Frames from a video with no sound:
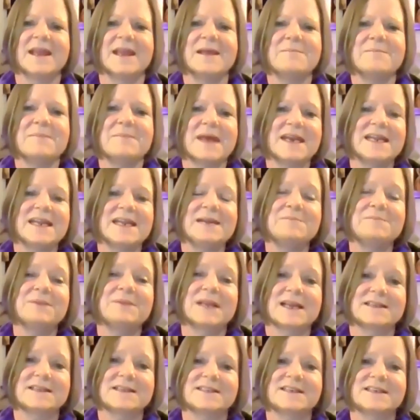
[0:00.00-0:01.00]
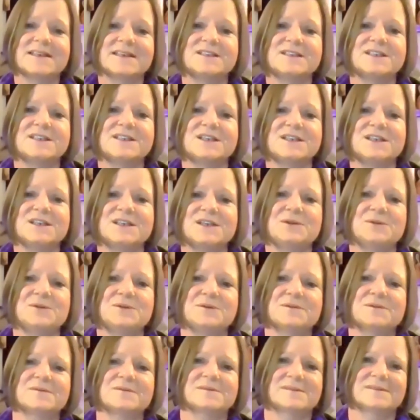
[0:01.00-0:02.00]
Many blessings to
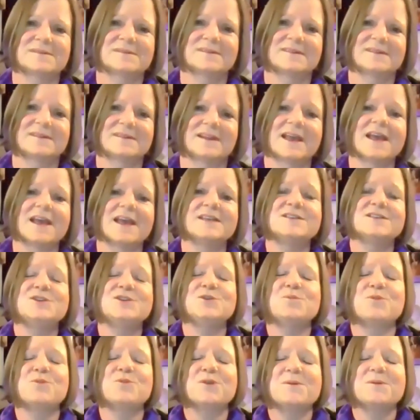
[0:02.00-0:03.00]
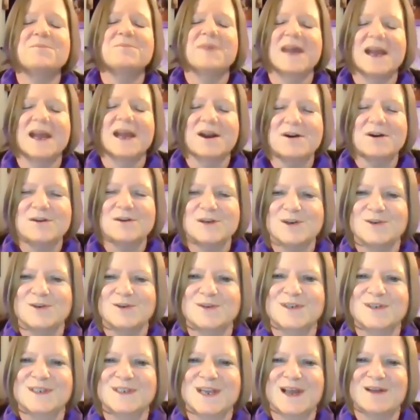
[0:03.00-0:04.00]
you as you prepare
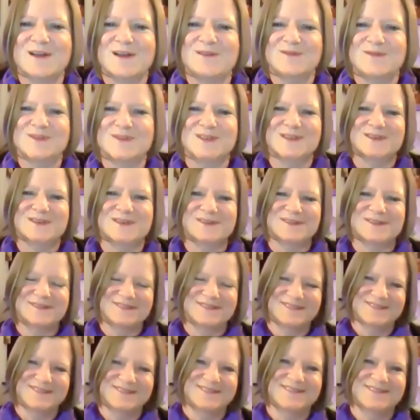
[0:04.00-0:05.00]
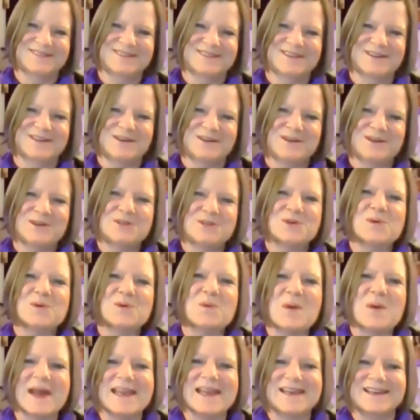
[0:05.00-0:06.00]
yourselves to
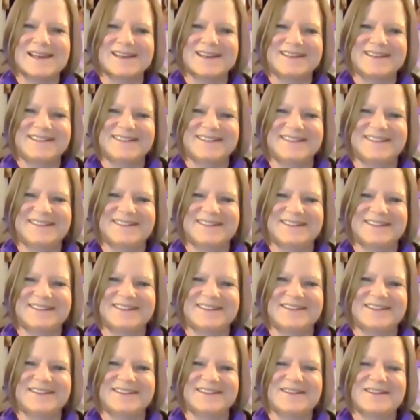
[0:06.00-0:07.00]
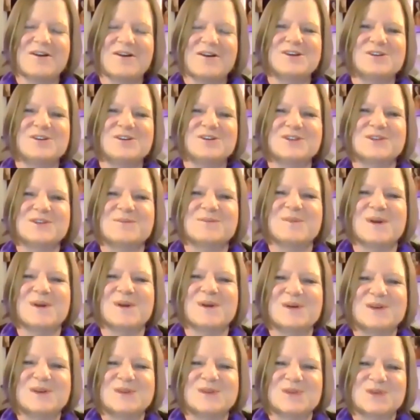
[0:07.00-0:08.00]
awaken on your
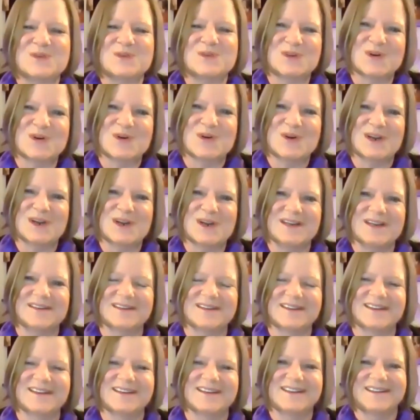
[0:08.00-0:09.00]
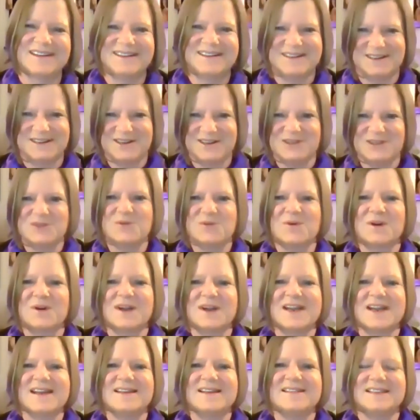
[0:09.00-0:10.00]
spiritual journey
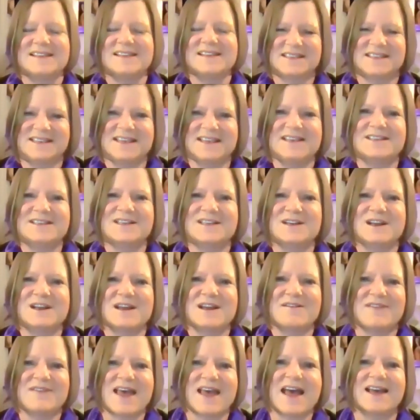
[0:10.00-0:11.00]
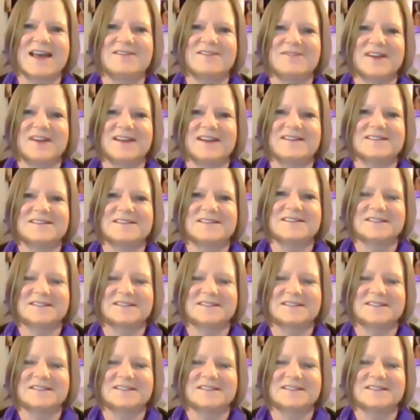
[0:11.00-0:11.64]
during the season of Advent.